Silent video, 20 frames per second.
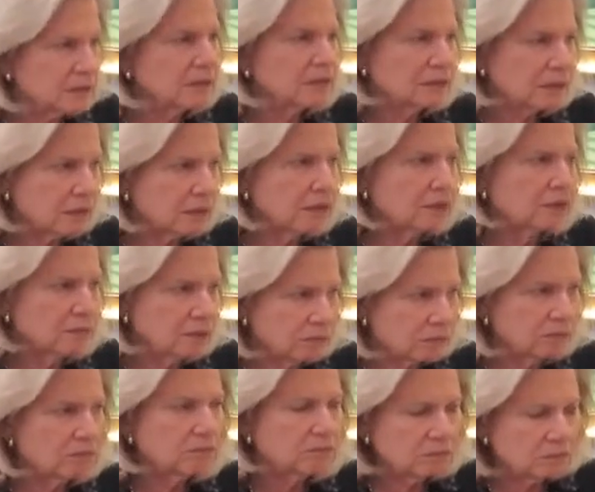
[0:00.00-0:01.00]
So
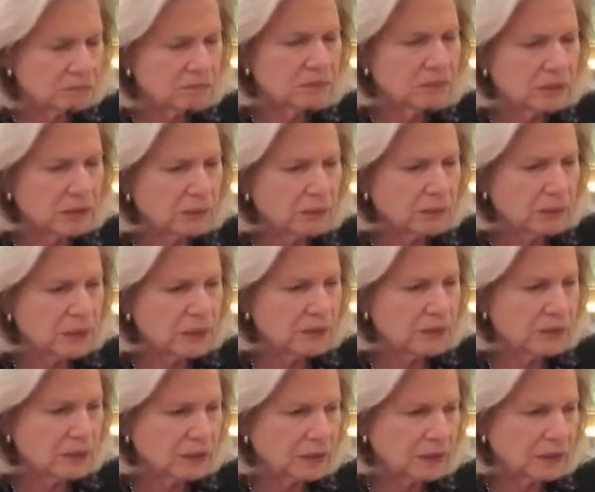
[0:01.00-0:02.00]
it may
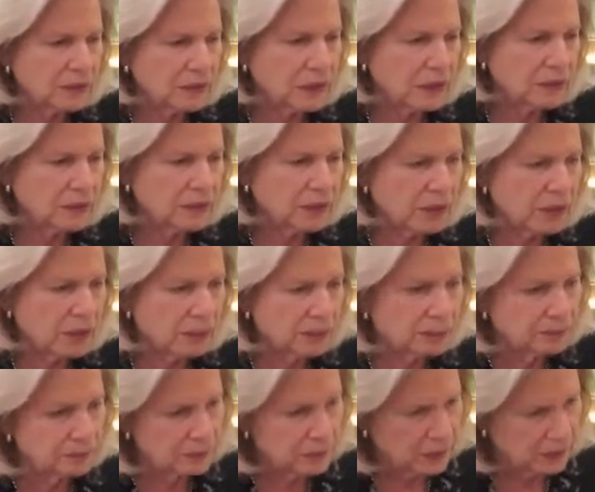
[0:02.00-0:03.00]
take a lot of time.
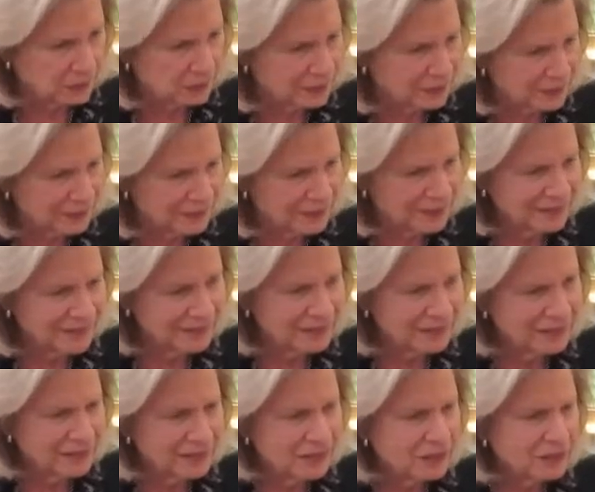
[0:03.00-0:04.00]

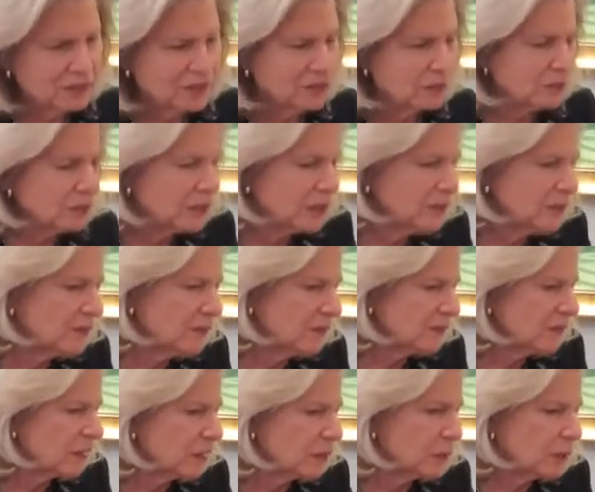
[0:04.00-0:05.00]
In some
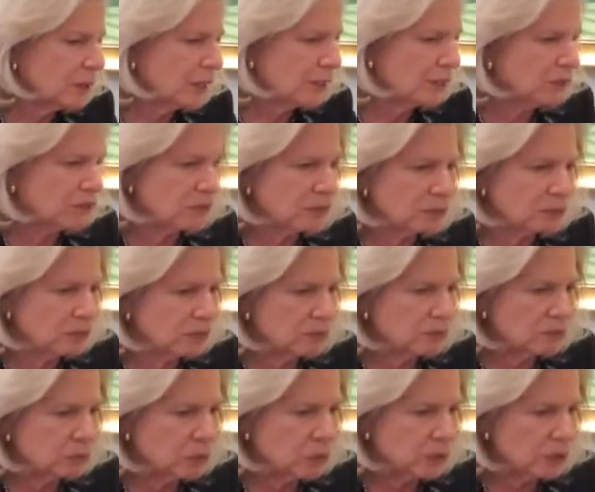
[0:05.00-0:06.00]
cases, I go back to a
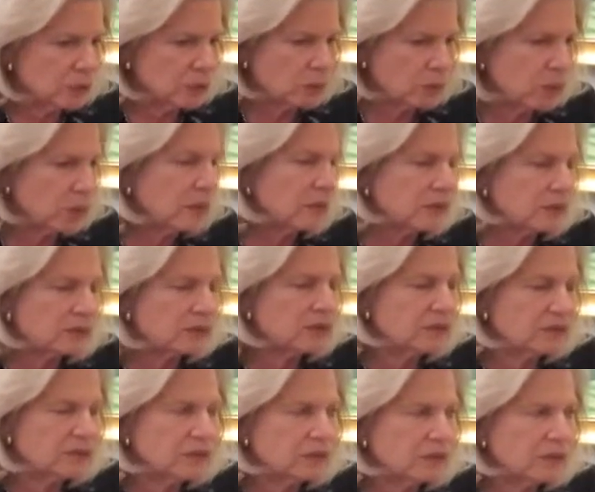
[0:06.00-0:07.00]
course more than once,
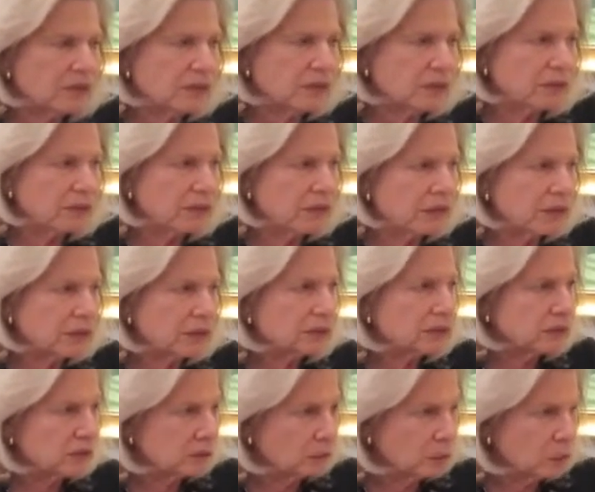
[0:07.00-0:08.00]
too. If I don't like
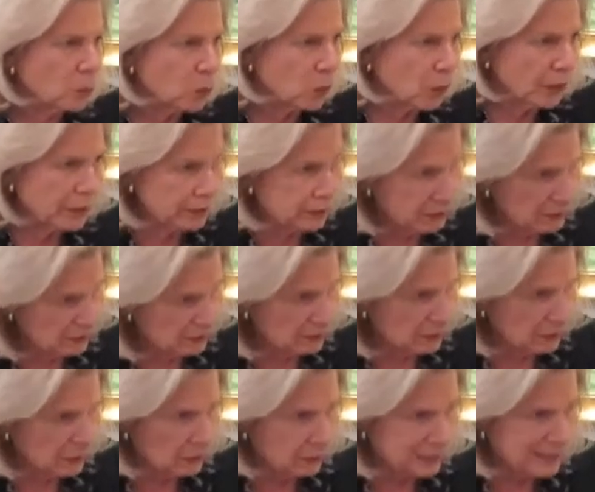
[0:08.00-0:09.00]
what
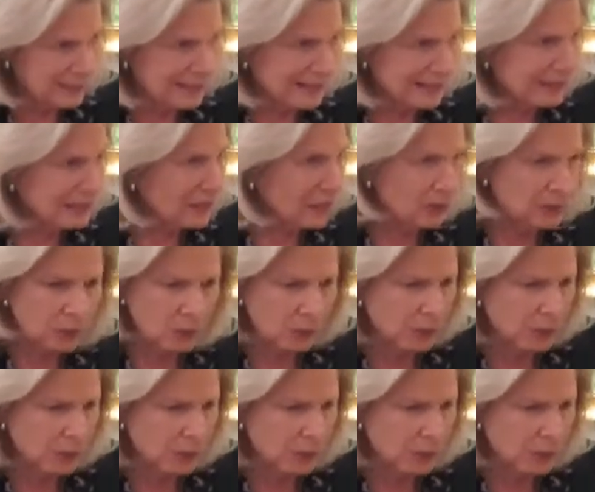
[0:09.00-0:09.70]
I'm getting, I'll go